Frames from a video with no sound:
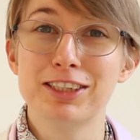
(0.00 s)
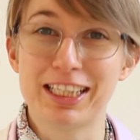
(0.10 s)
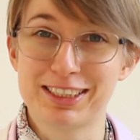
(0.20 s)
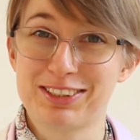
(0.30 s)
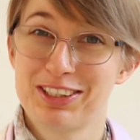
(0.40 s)

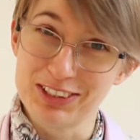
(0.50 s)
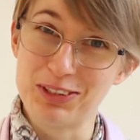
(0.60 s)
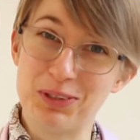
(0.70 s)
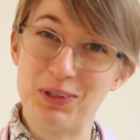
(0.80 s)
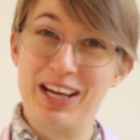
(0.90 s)
yes,
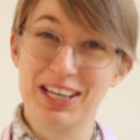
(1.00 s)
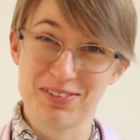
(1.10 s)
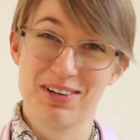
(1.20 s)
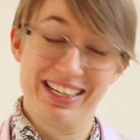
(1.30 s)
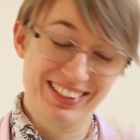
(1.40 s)
you do
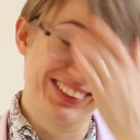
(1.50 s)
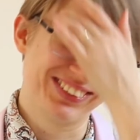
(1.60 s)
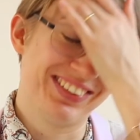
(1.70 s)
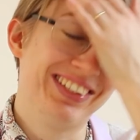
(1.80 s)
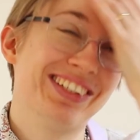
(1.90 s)
get wrinkles
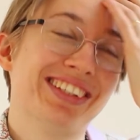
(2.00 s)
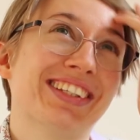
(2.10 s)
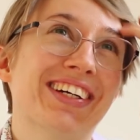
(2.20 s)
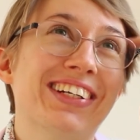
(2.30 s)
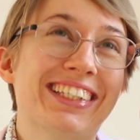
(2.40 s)
when
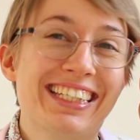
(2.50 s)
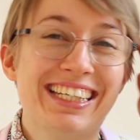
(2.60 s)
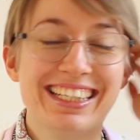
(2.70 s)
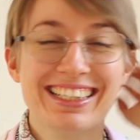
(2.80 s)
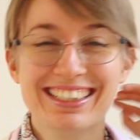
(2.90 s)
you're
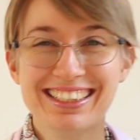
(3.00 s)
30.